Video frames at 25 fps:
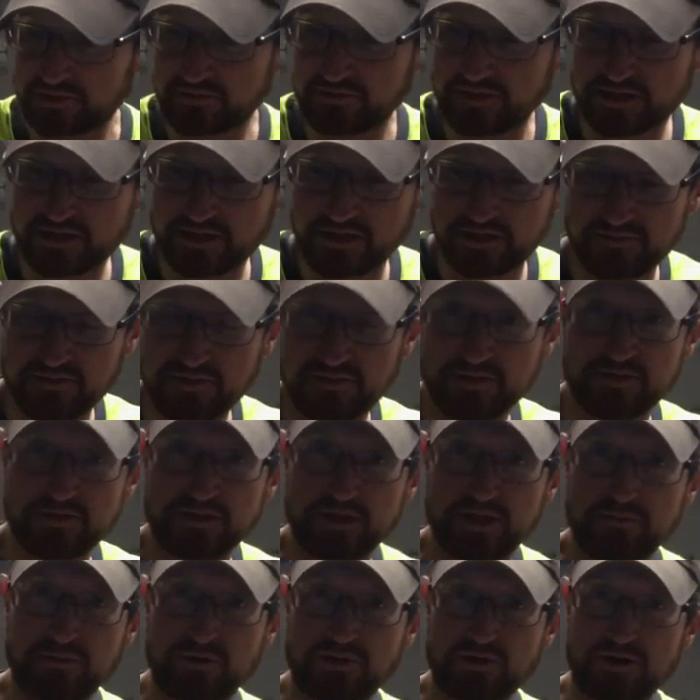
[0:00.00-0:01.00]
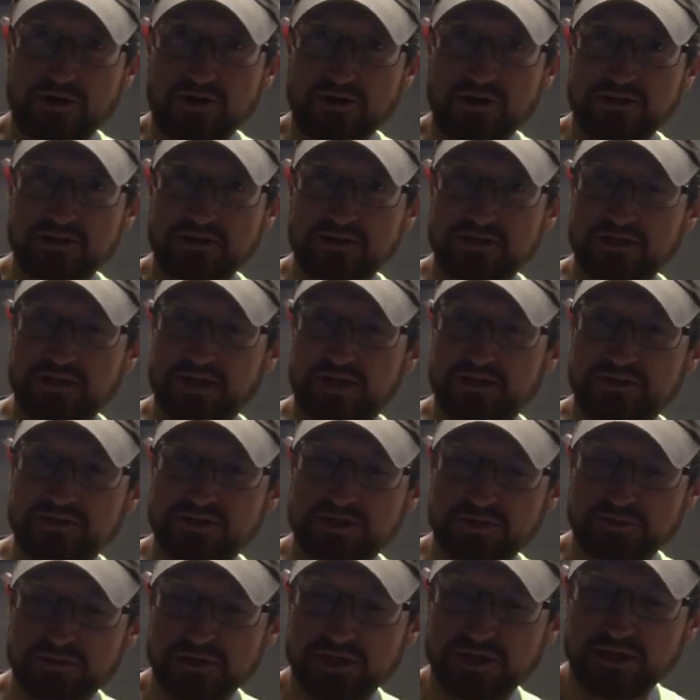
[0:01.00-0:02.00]
to recover the double cardan, got the
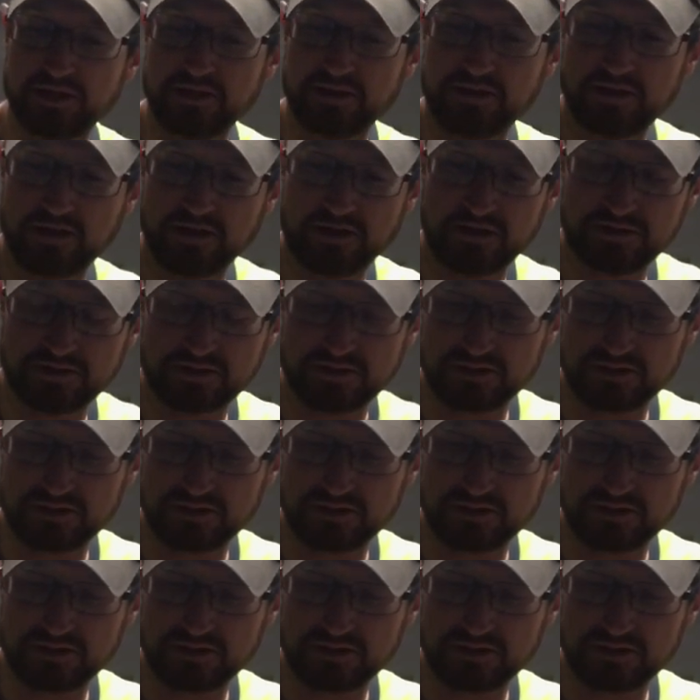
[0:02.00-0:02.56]
spring in there,